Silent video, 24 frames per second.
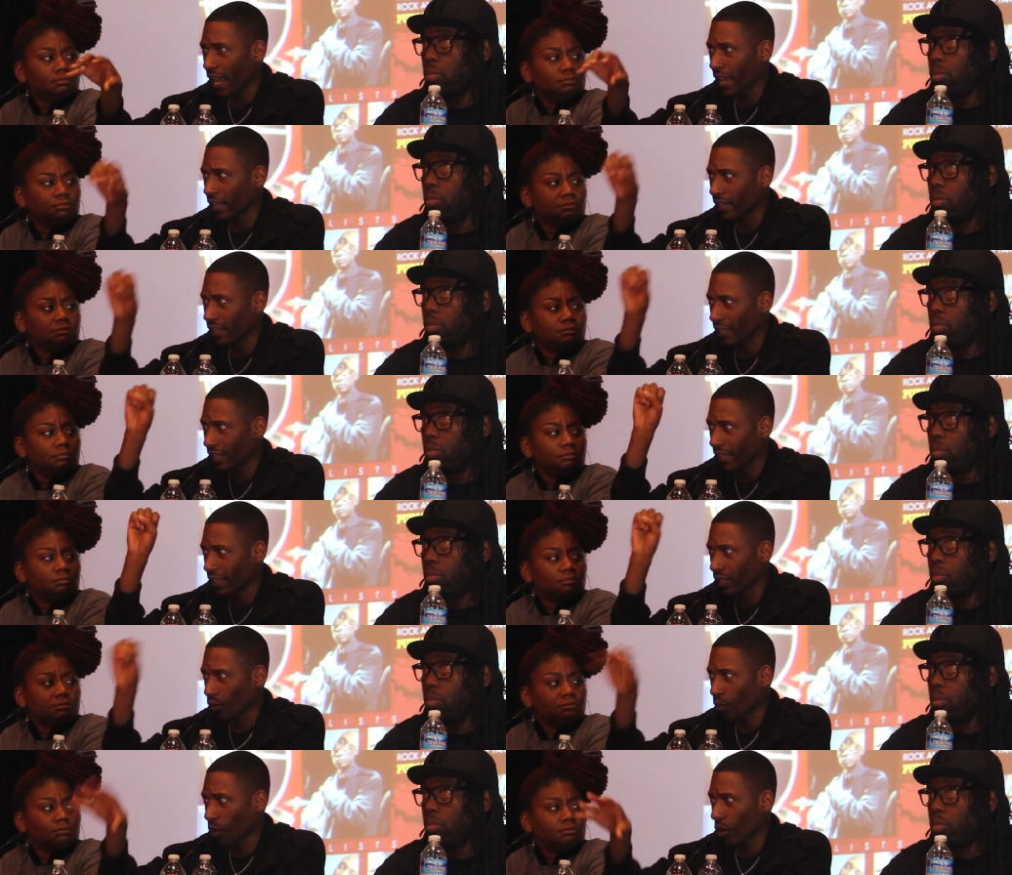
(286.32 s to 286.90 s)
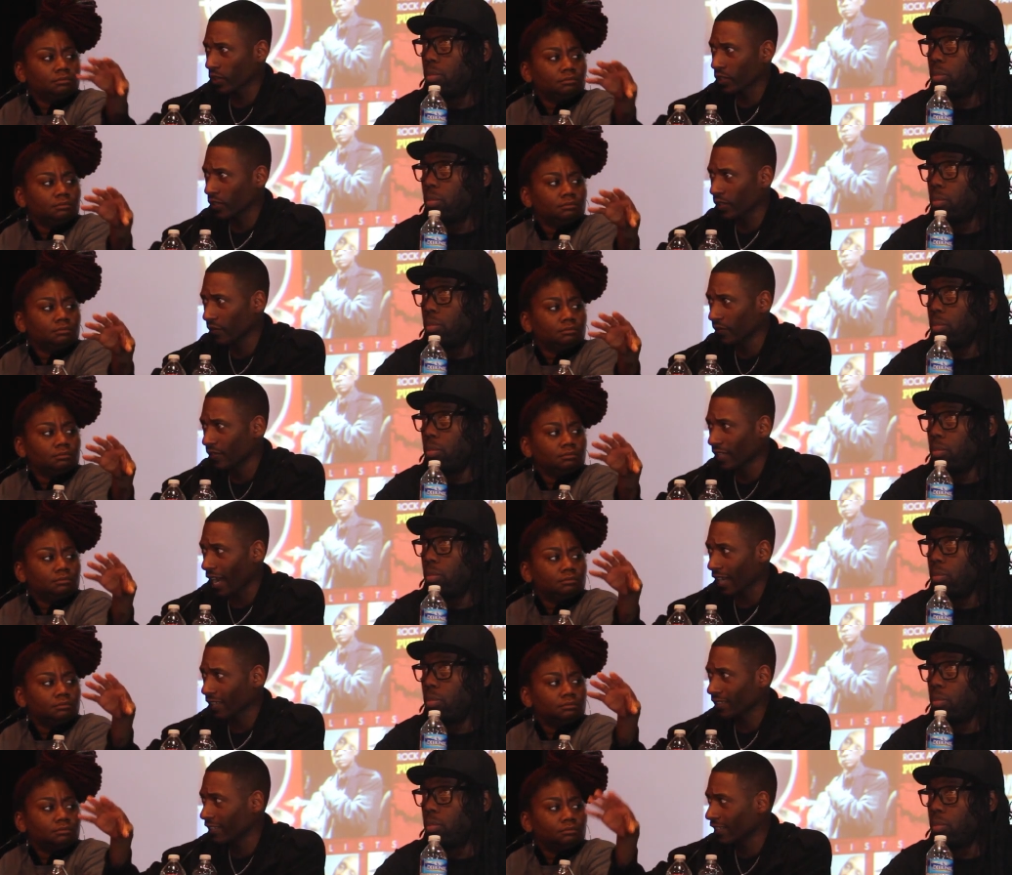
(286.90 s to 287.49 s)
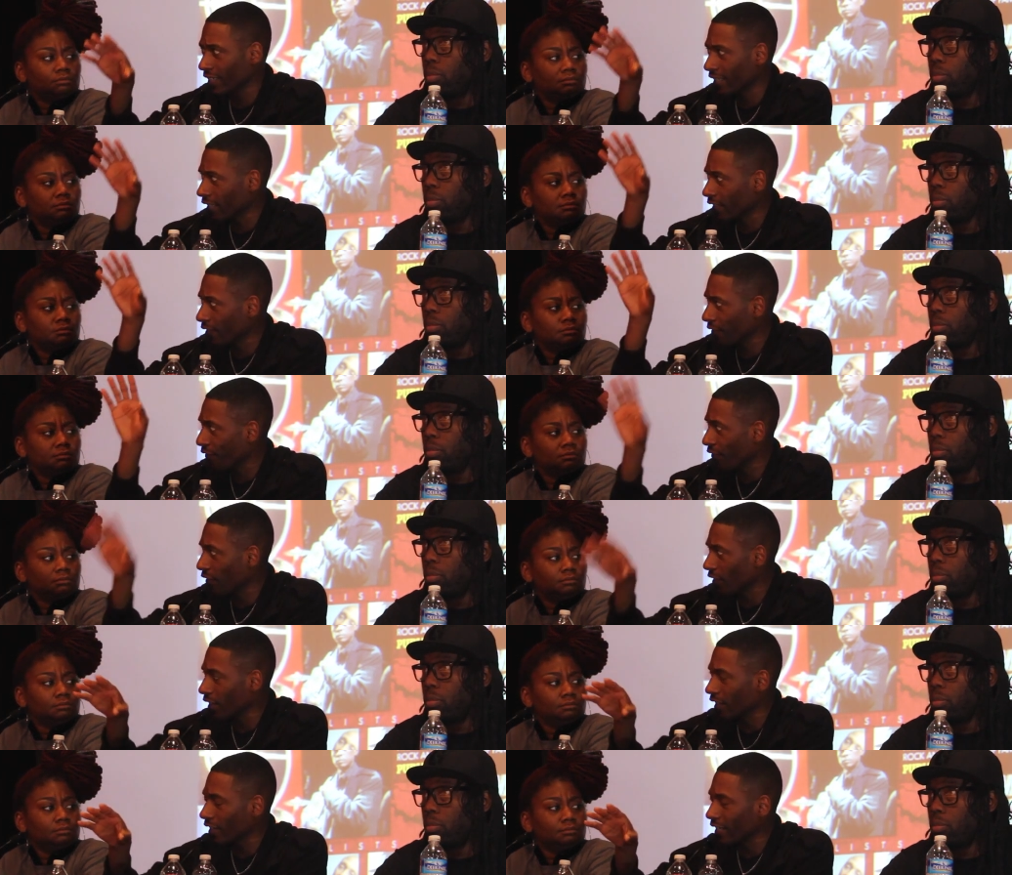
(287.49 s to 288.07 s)
Speaker 1: And in the words of Dr.
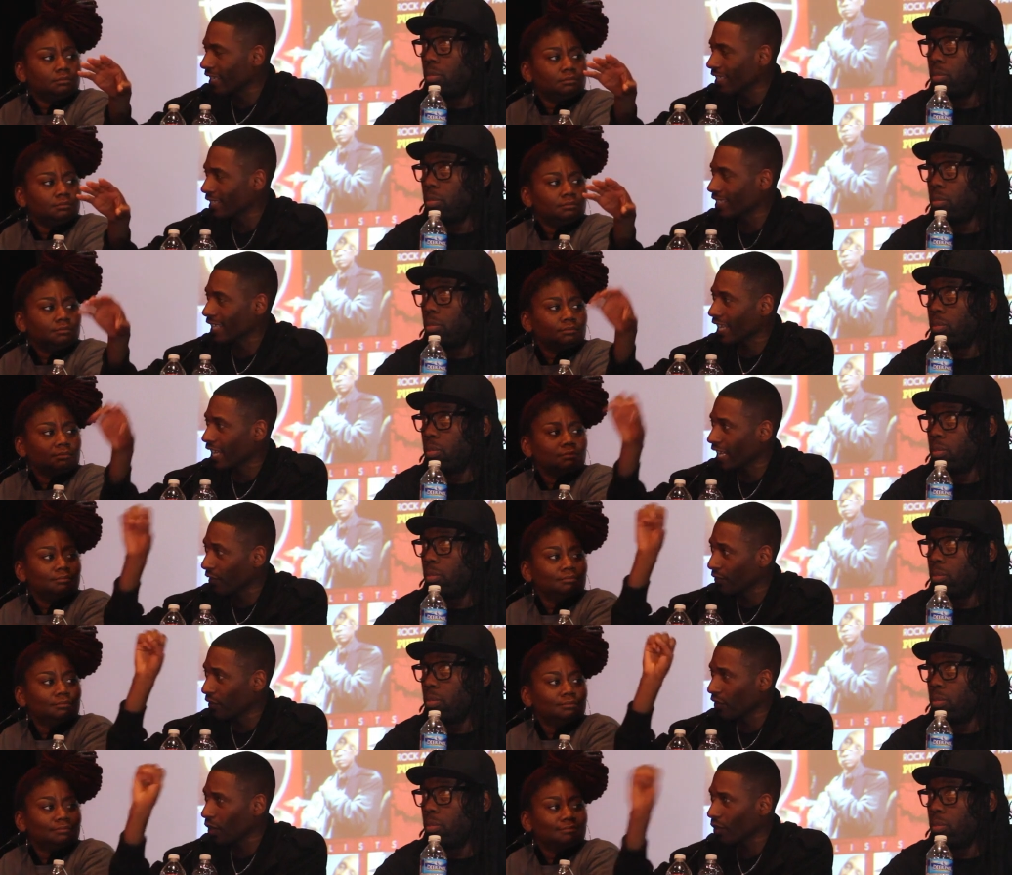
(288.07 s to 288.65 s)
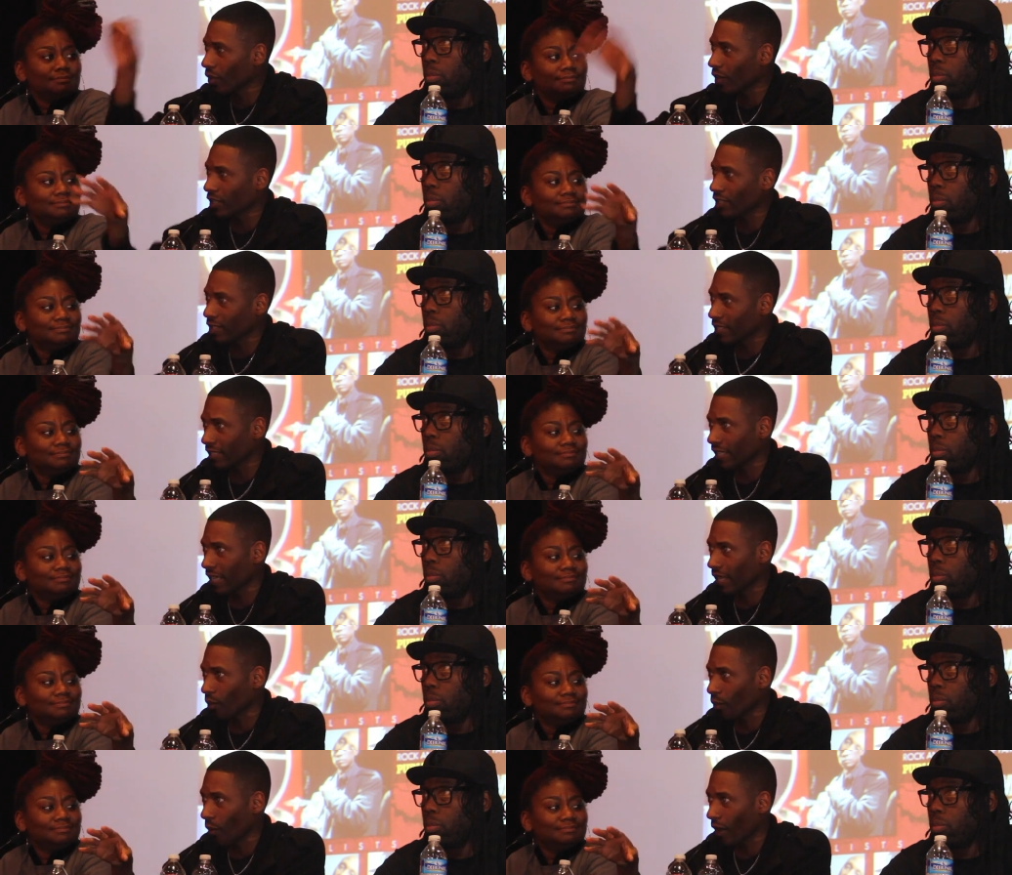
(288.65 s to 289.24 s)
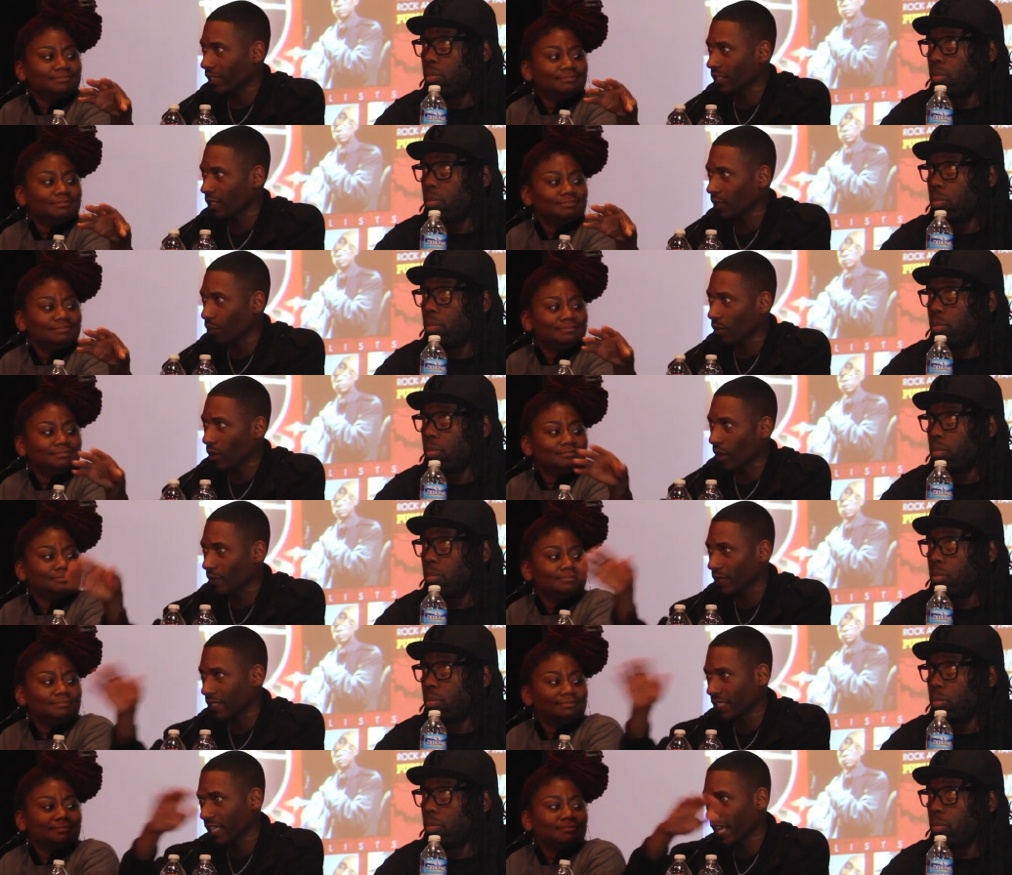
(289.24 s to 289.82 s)
Million Fuller, he said, if you don't understand white
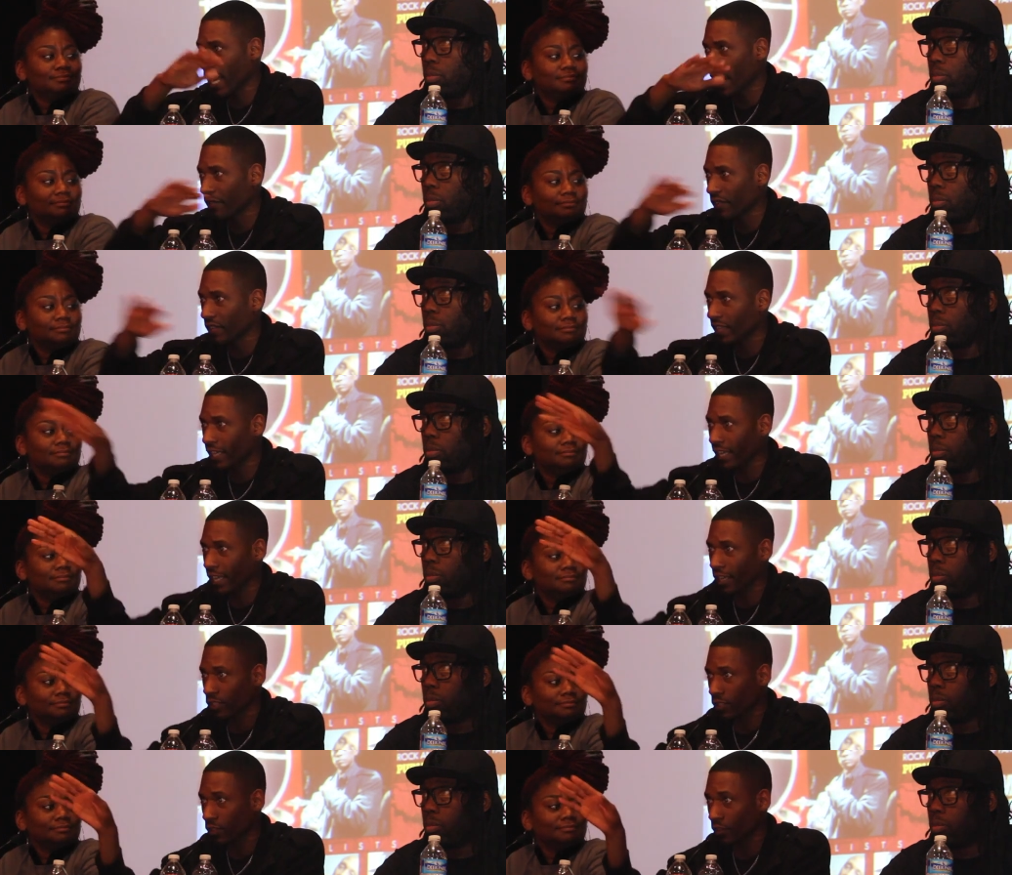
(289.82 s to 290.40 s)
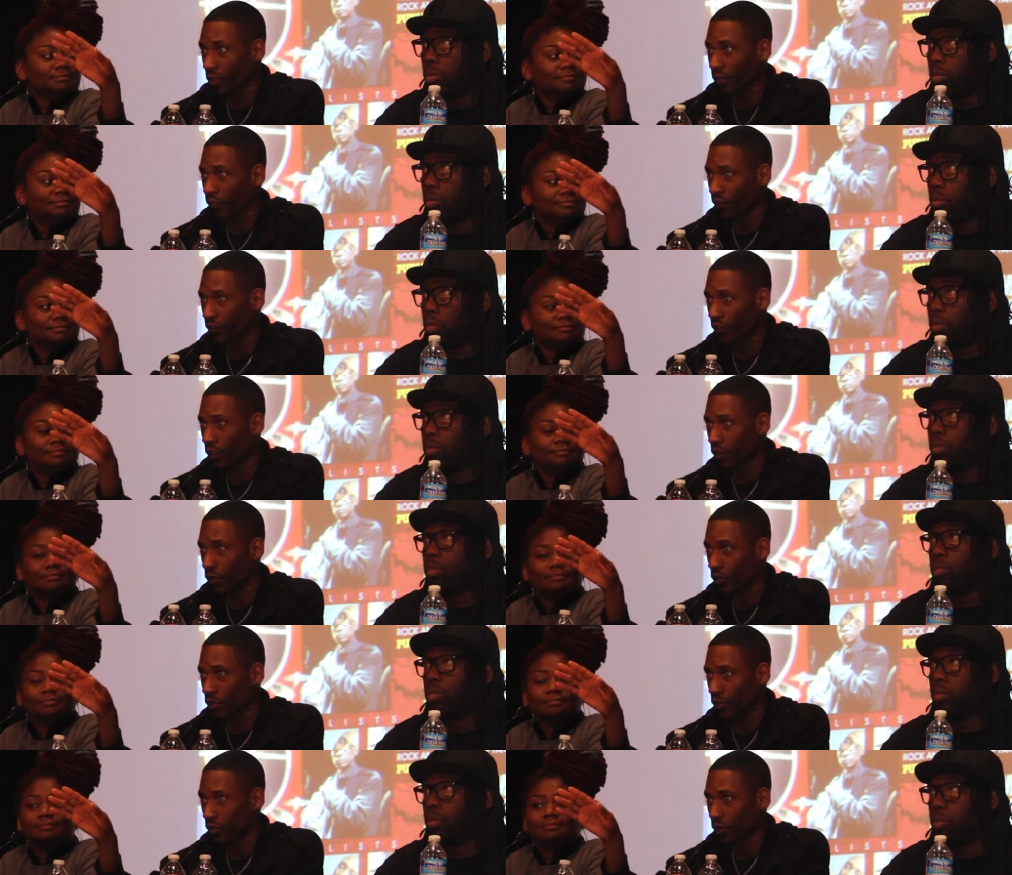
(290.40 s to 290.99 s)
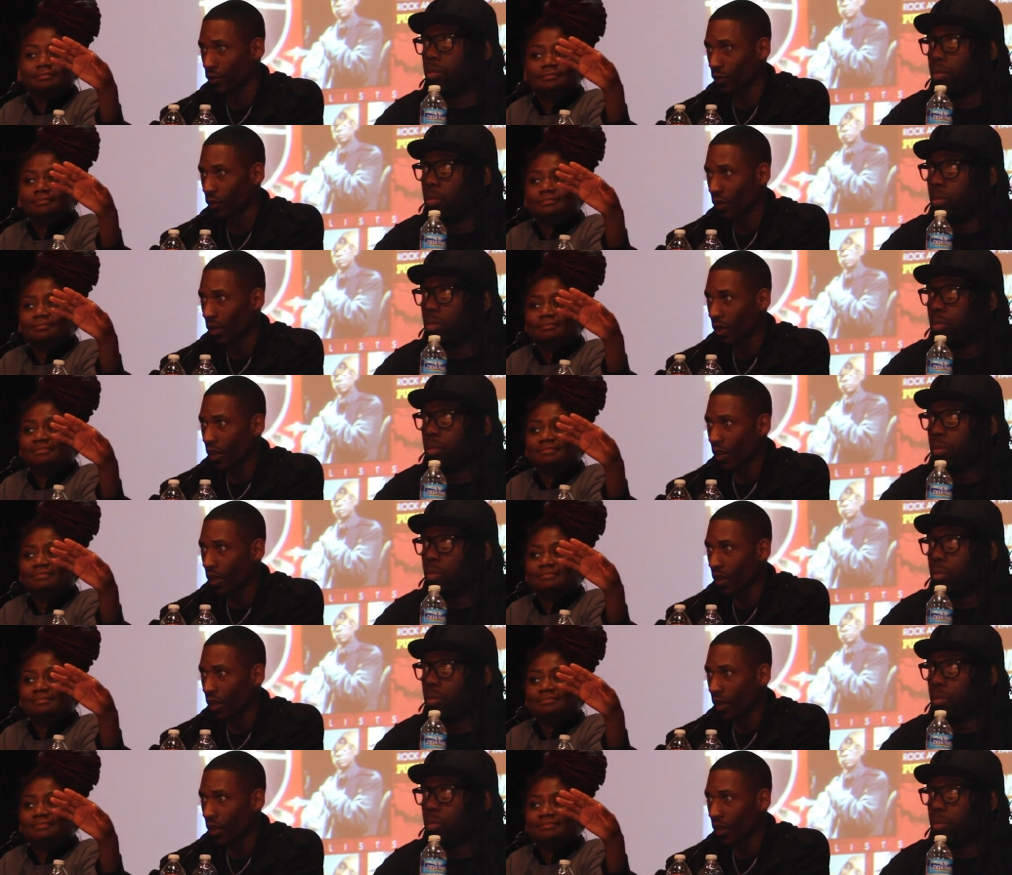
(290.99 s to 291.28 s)
supremacy, everything else is confused."